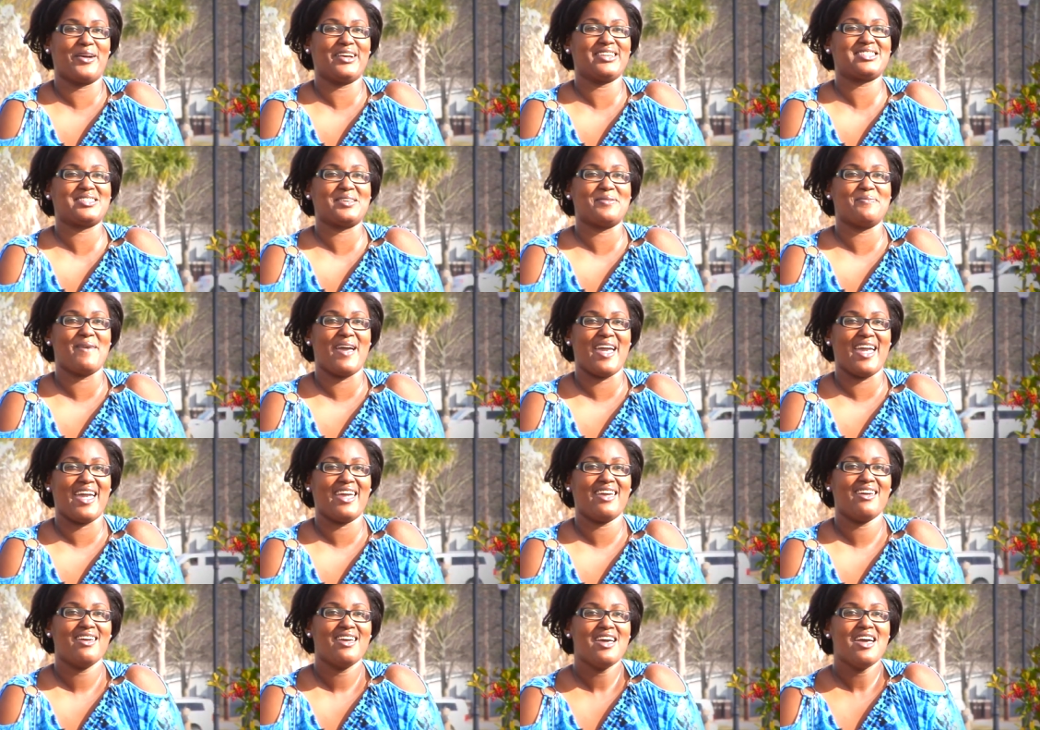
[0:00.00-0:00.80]

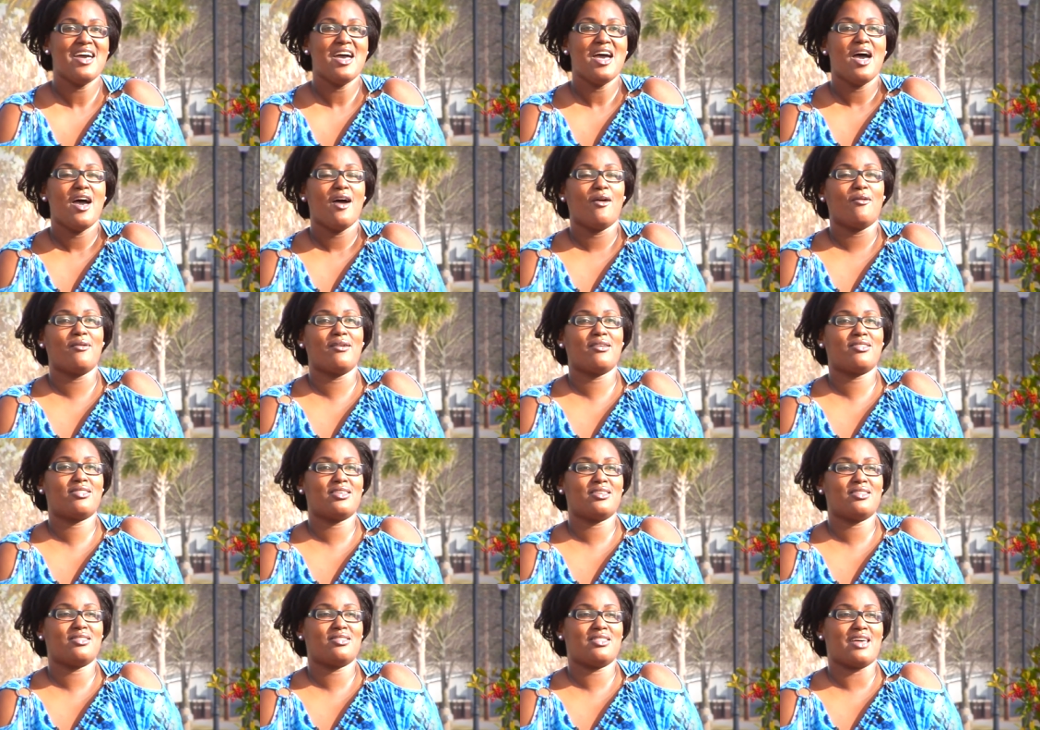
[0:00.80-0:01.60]
resume
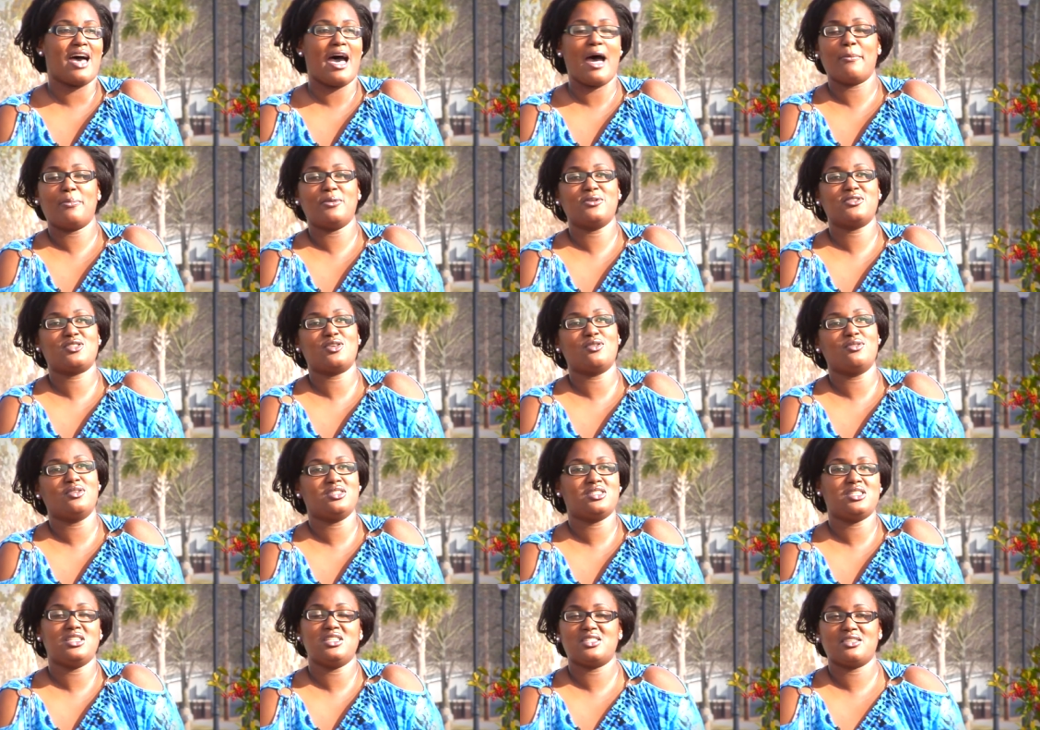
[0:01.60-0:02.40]
with the
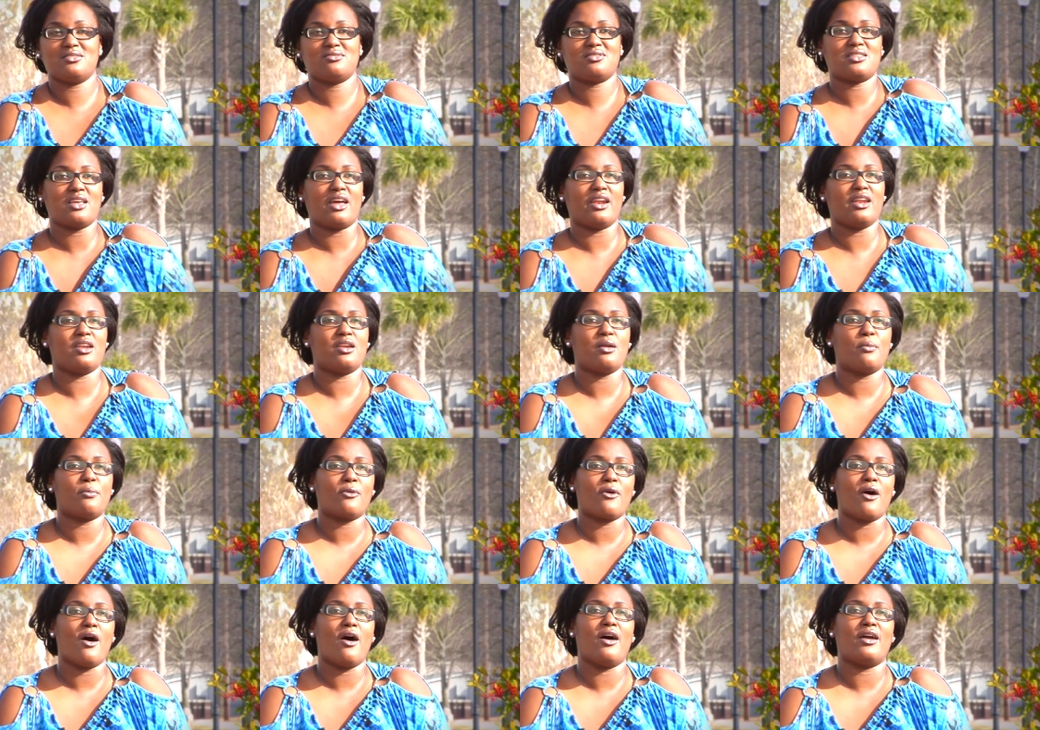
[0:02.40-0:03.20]
opportunities of studying
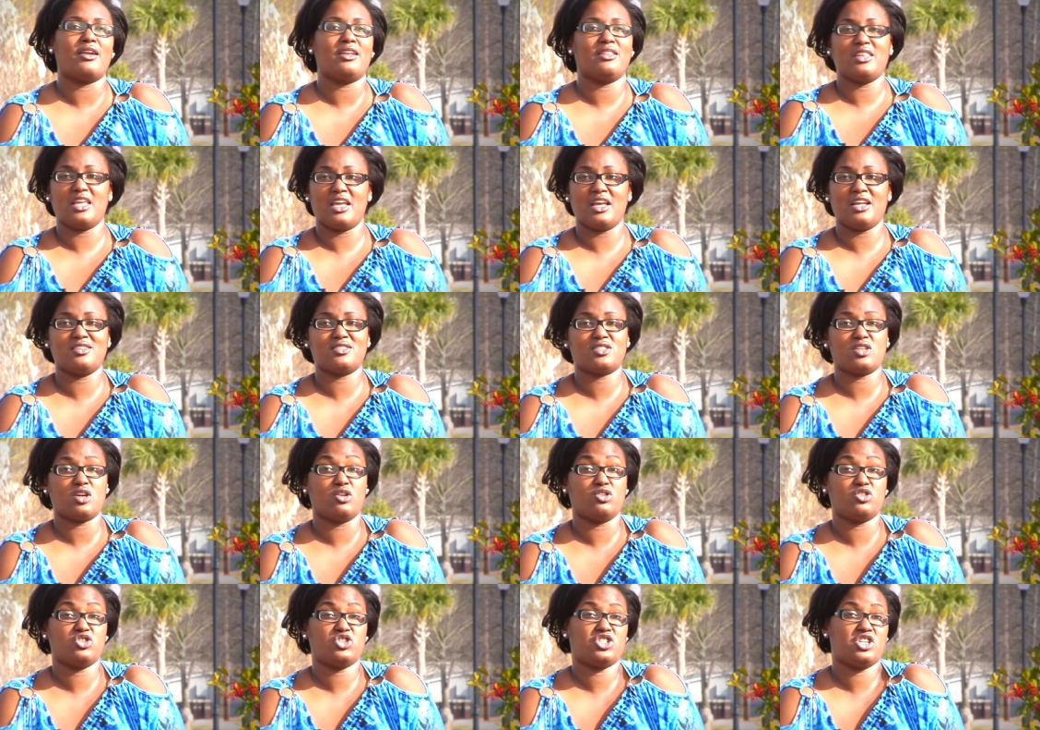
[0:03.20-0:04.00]
abroad and the
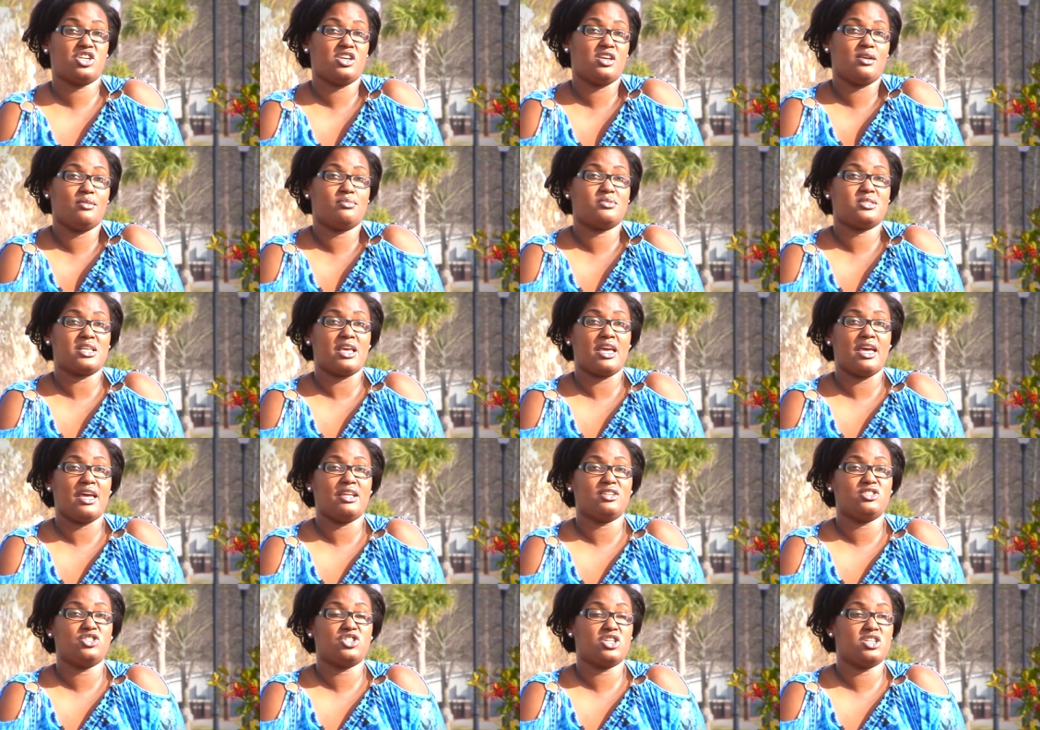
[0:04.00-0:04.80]
internships
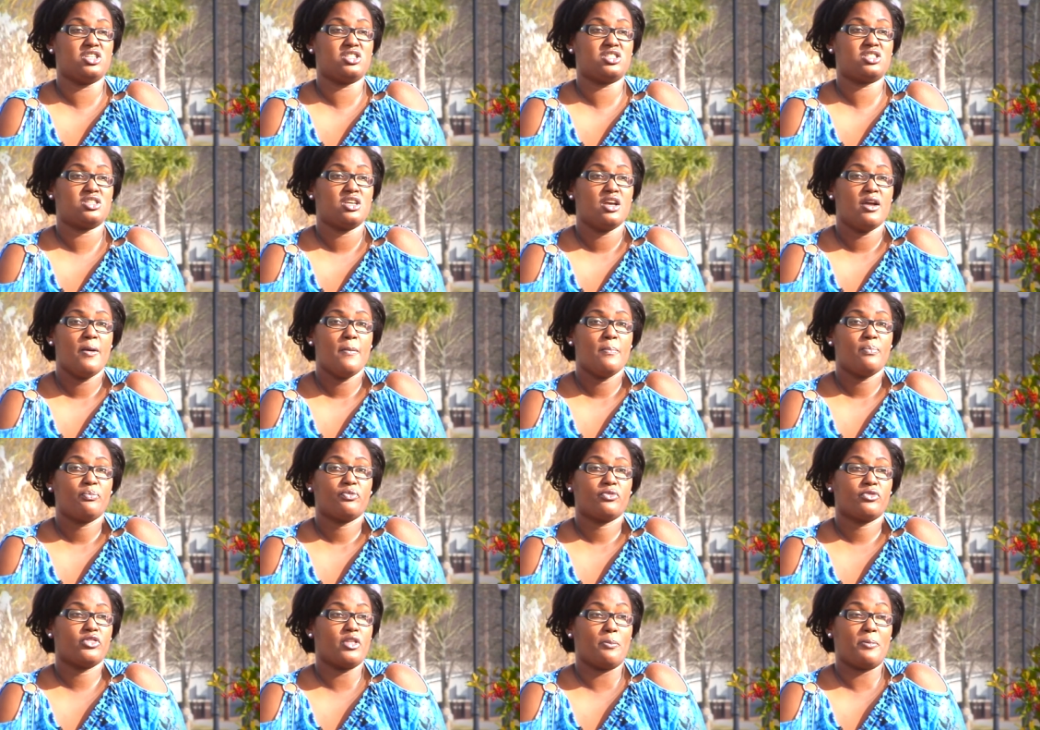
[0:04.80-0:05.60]
and just
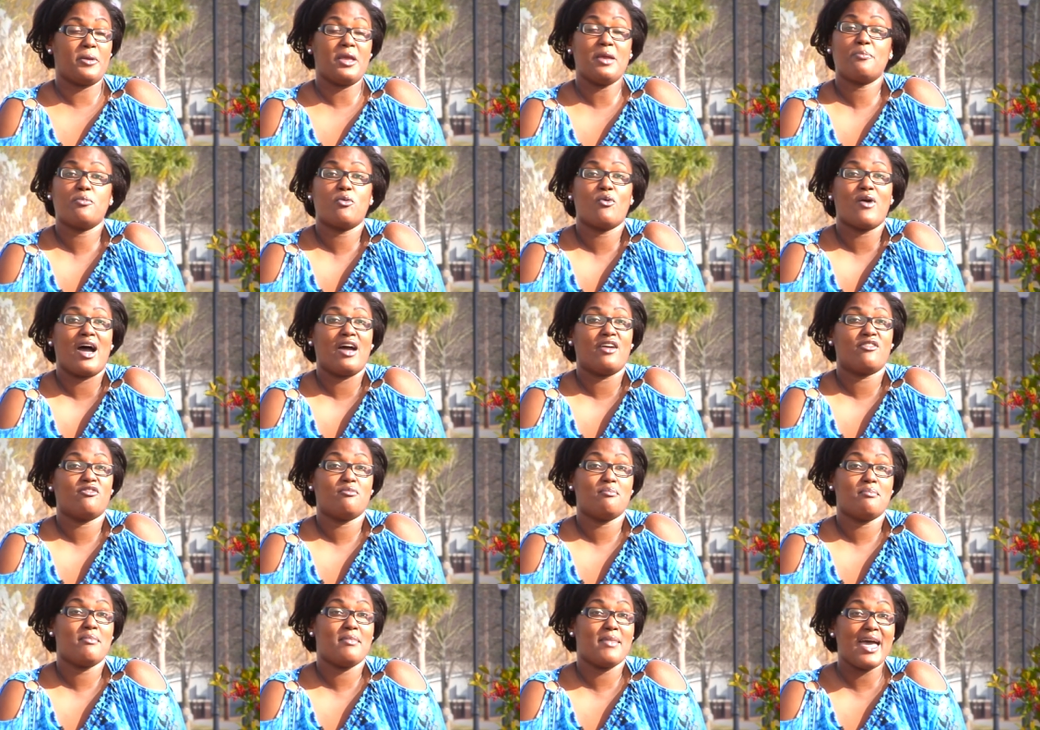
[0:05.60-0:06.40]
the people
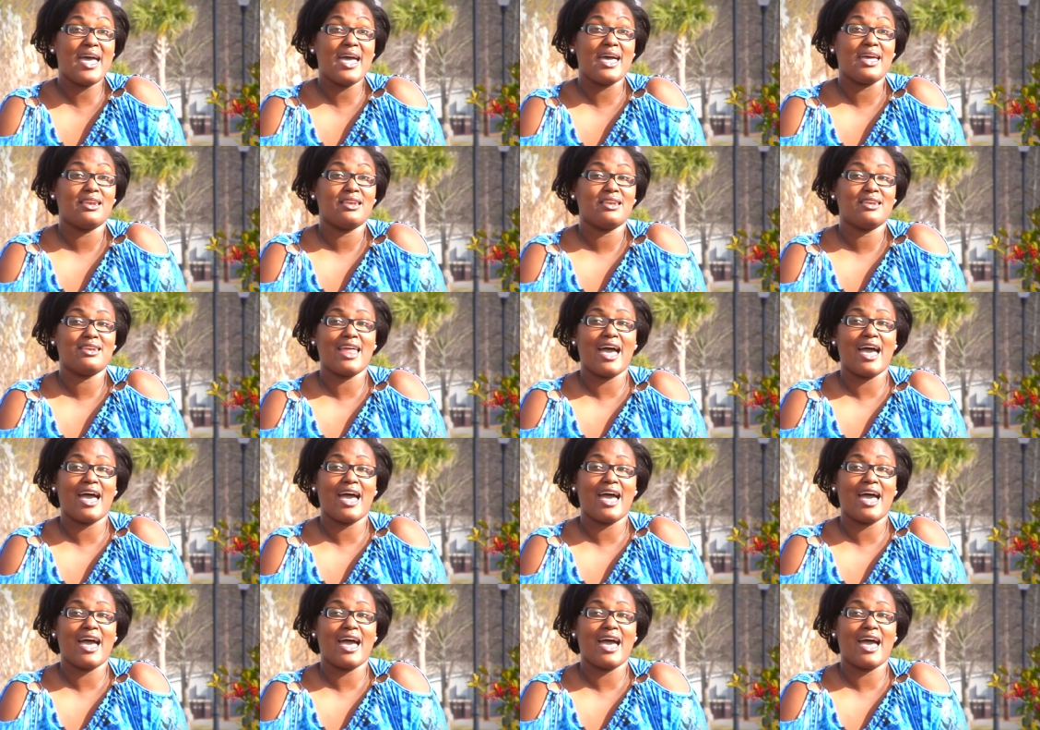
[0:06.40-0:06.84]
I've met.